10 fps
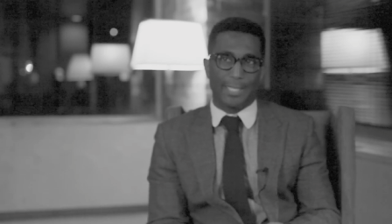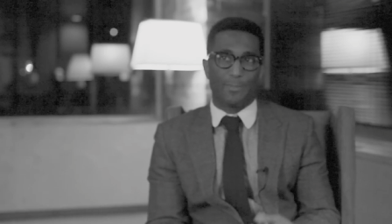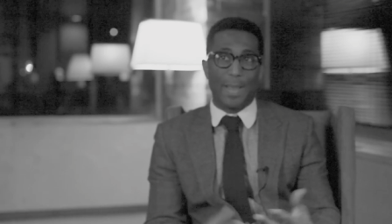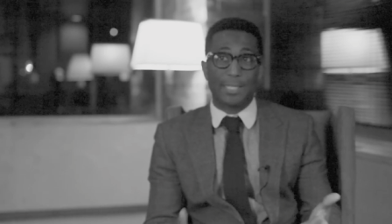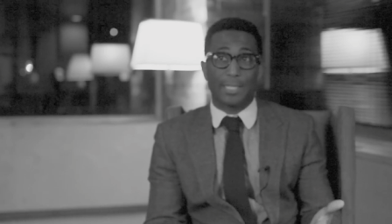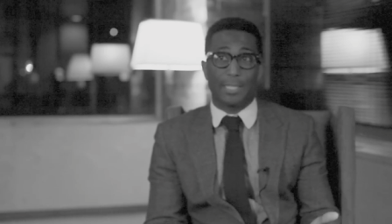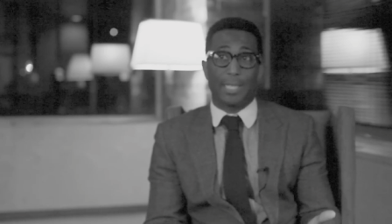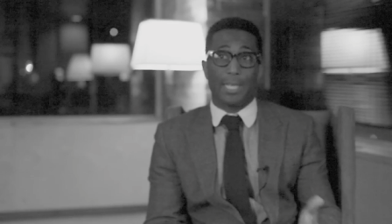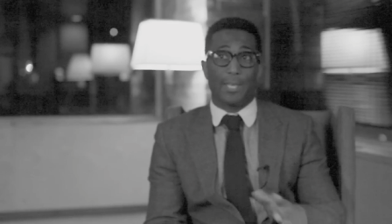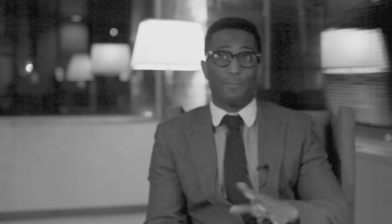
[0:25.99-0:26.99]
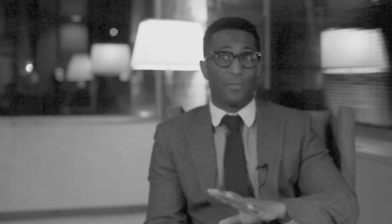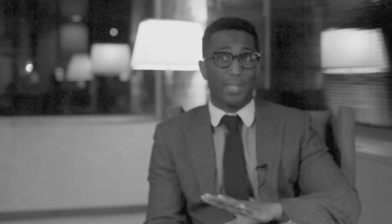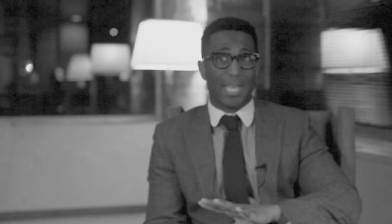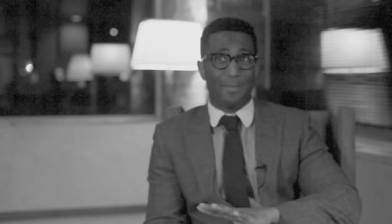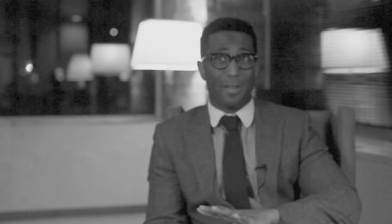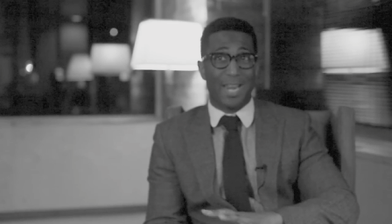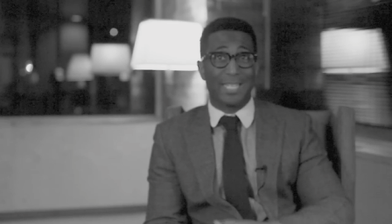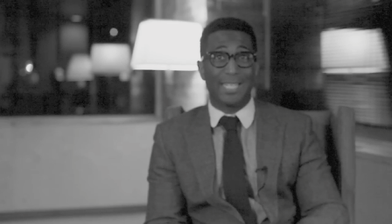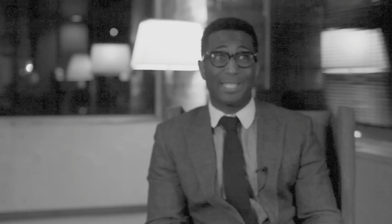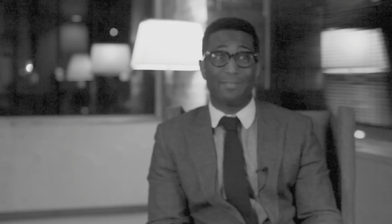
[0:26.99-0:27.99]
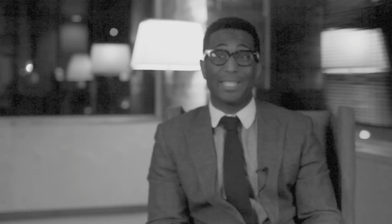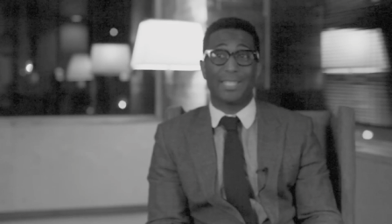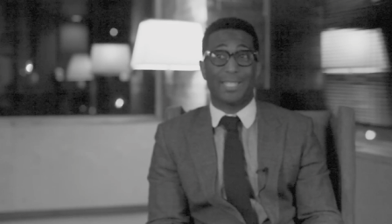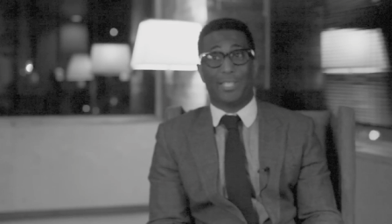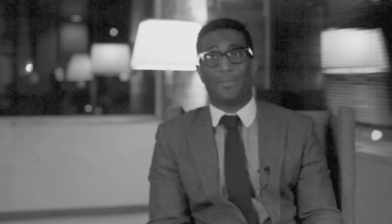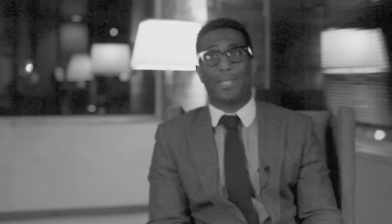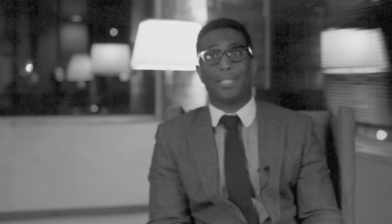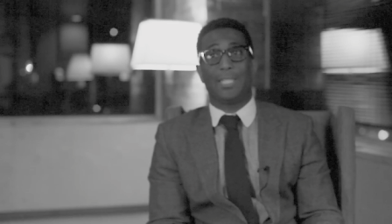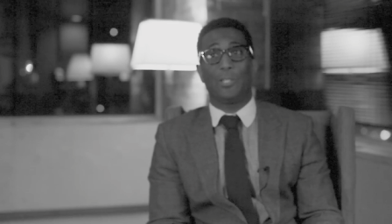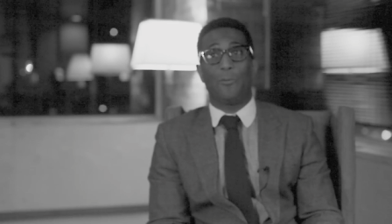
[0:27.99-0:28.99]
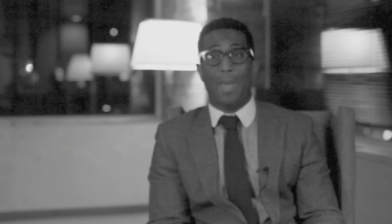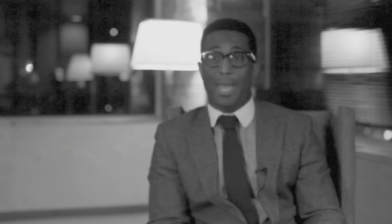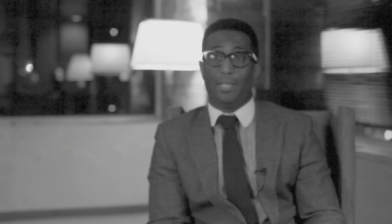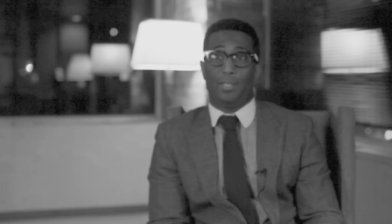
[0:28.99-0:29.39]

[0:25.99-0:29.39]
It's basically a movie that came out in 1976 by Sidney Lumet